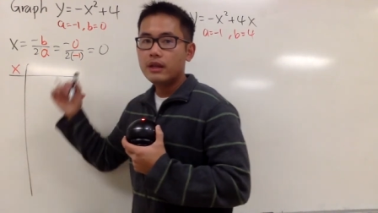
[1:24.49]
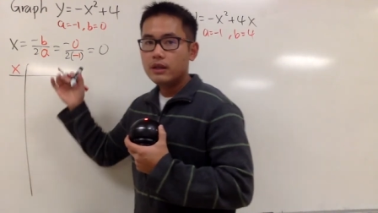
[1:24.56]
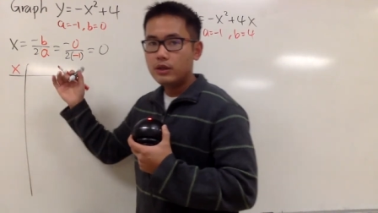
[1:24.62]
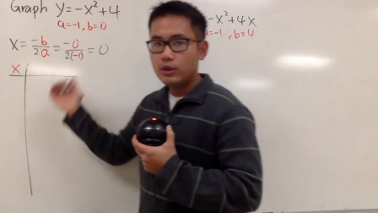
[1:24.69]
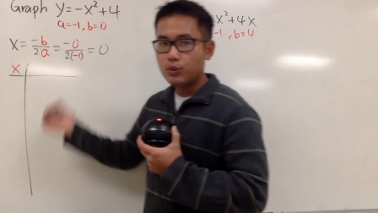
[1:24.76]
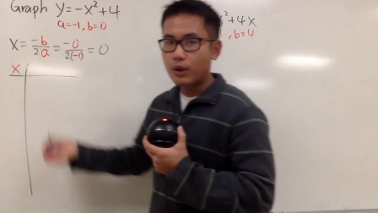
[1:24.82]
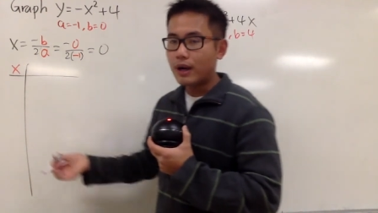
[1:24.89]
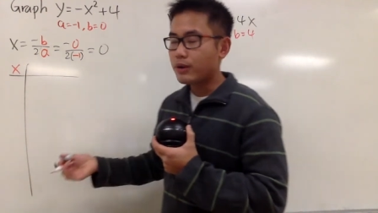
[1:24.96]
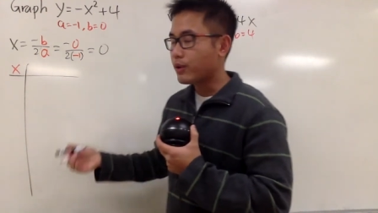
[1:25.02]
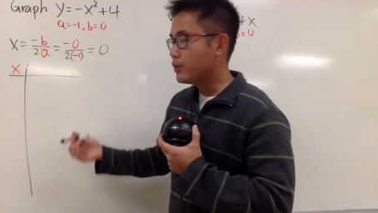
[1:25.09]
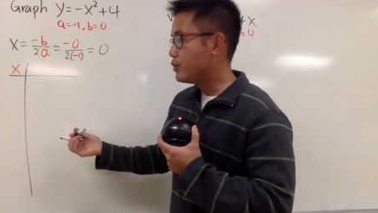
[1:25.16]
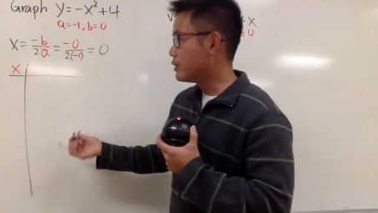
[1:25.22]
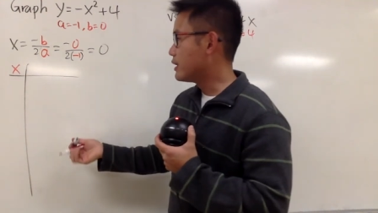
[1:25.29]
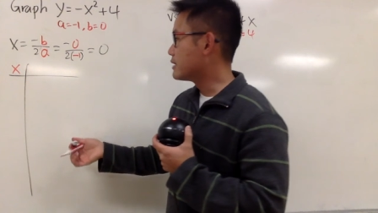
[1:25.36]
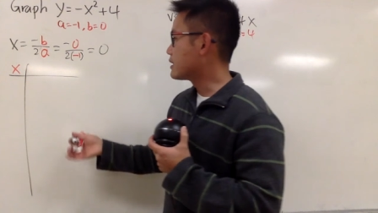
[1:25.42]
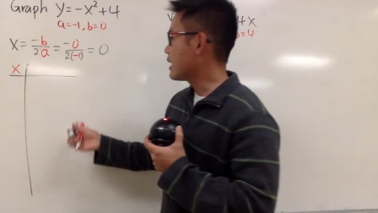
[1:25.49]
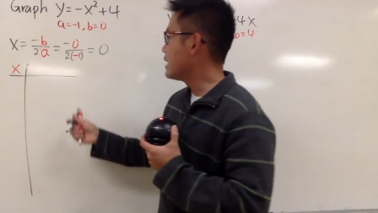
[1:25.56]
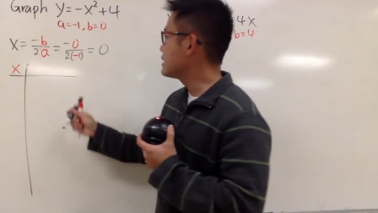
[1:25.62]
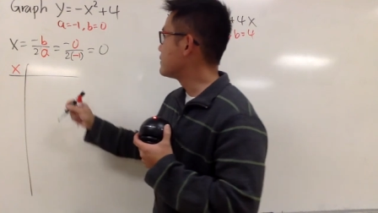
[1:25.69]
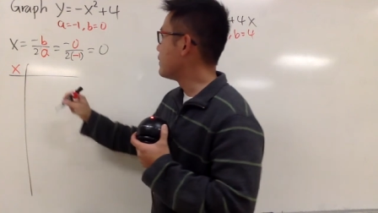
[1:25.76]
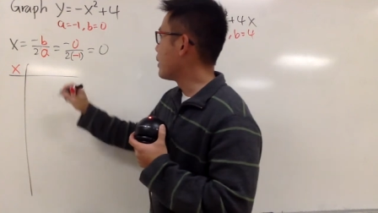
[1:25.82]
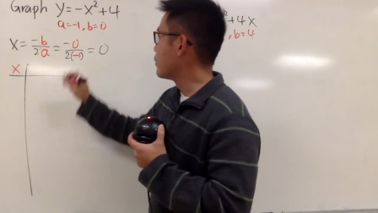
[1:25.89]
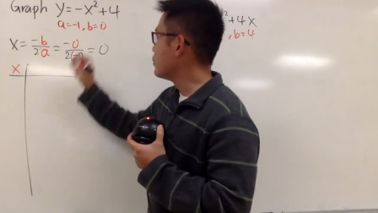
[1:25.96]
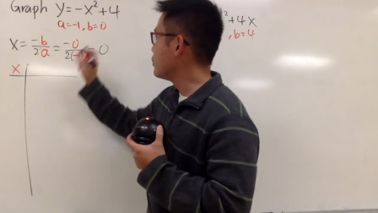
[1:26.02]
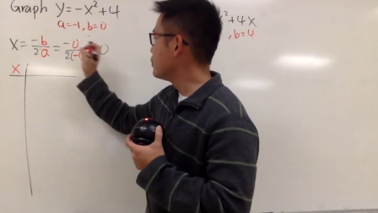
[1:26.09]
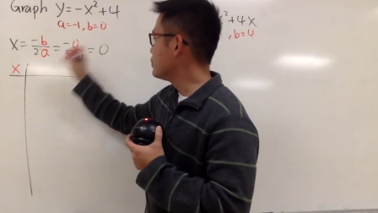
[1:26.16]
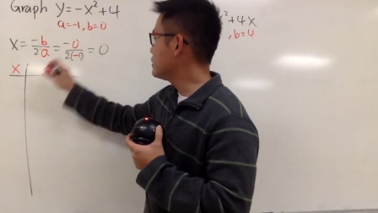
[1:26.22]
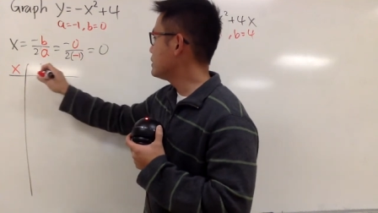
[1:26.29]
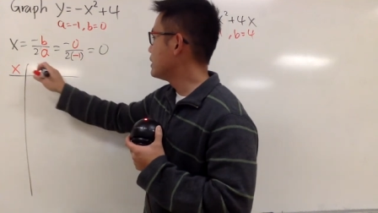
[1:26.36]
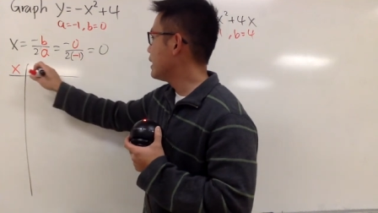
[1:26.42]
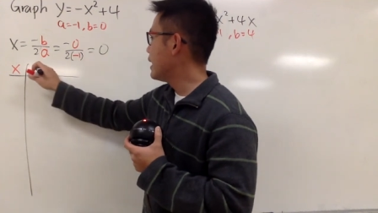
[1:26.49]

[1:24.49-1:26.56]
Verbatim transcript: You are going to get some x values,